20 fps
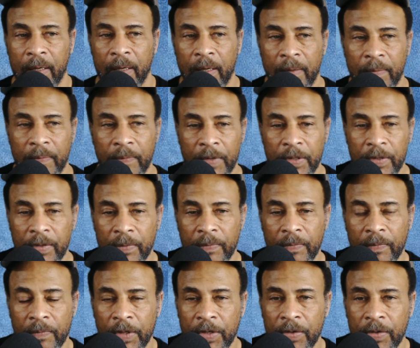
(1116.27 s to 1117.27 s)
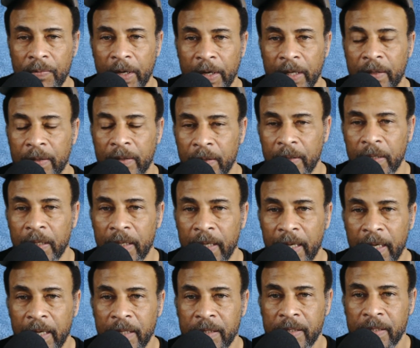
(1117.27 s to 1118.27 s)
when you wait 30
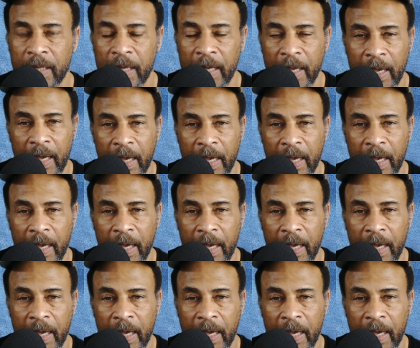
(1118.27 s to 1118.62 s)
days